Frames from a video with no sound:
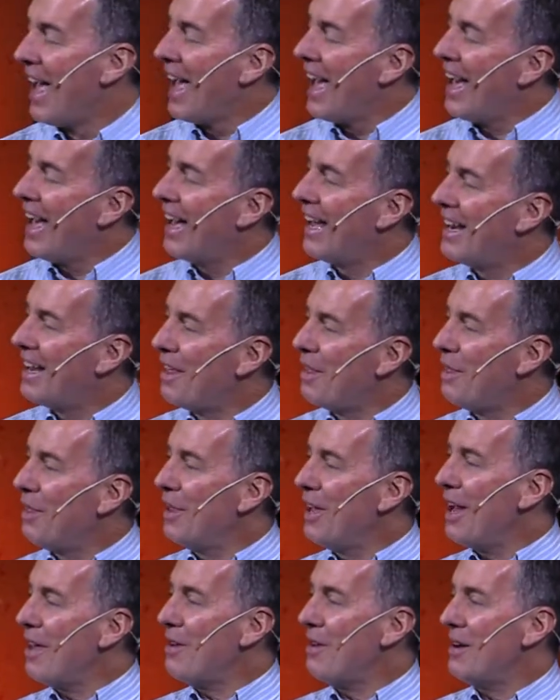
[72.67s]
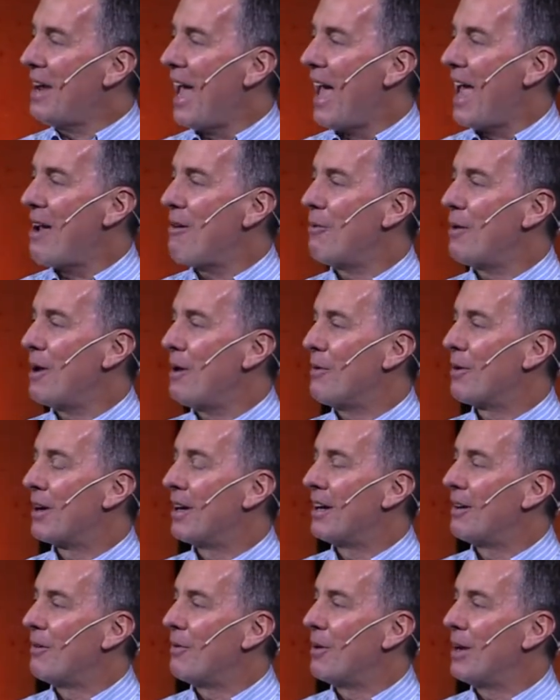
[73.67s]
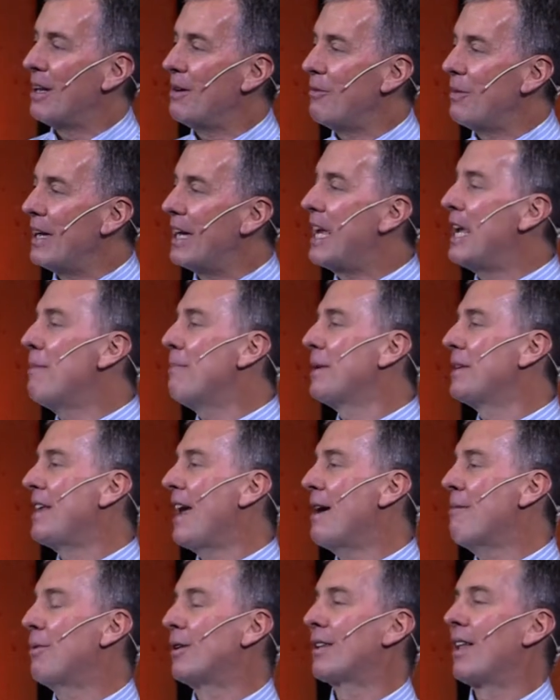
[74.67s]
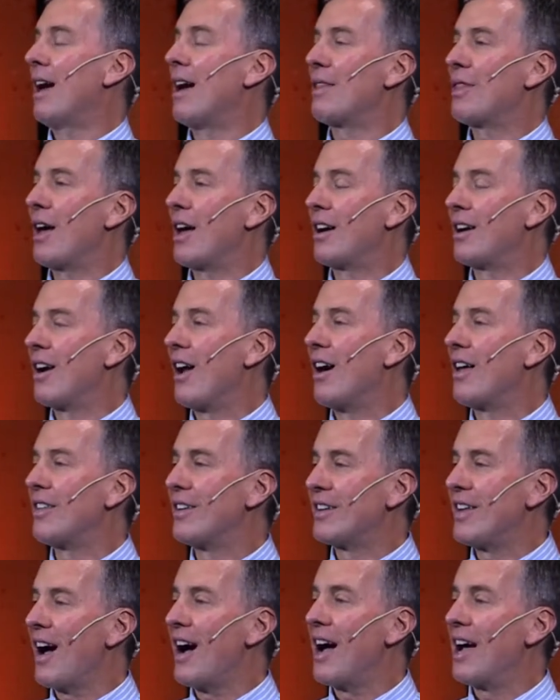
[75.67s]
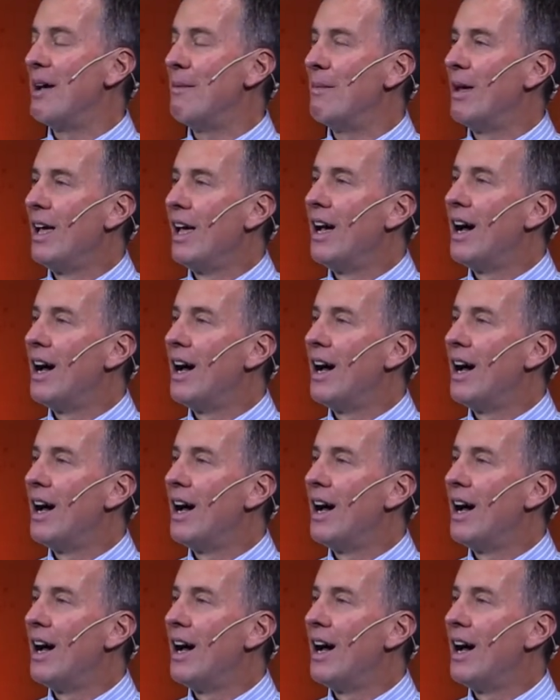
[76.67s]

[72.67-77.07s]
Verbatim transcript: And the other day, we keep a tablecloth on it all the time.